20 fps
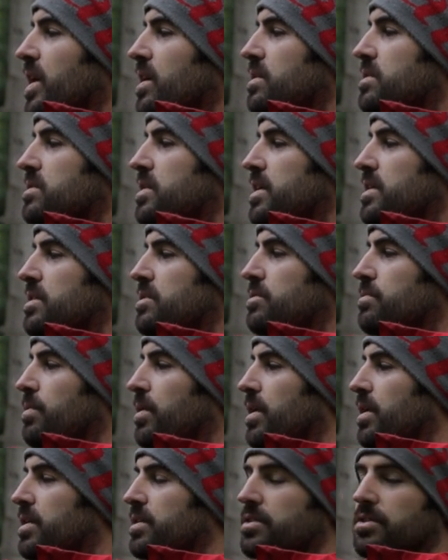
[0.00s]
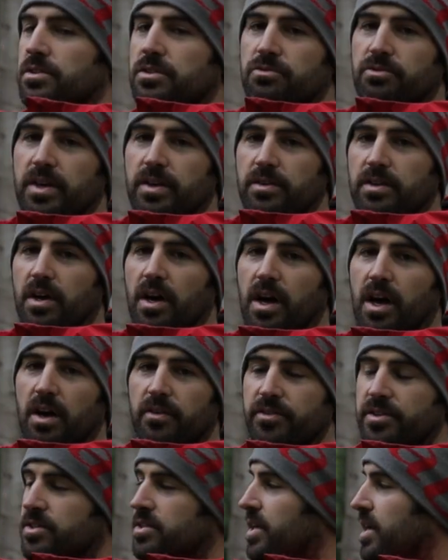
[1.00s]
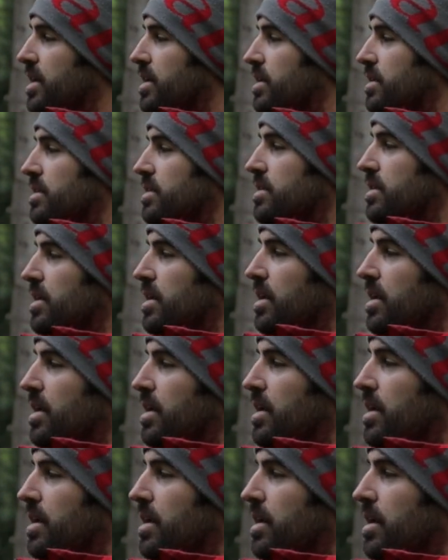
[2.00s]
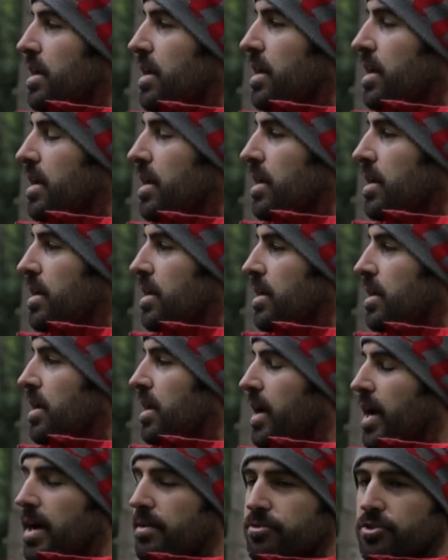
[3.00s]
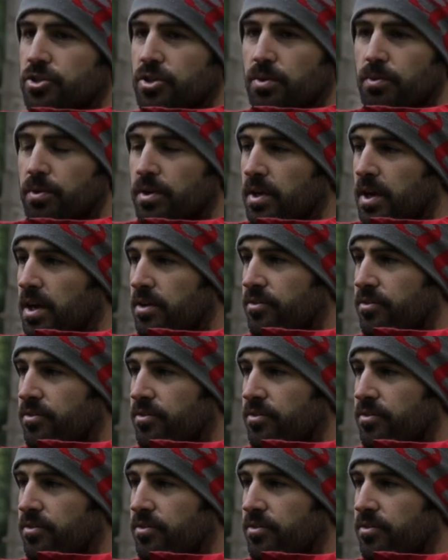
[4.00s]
Settings wise, it's around half a second. I have shot one at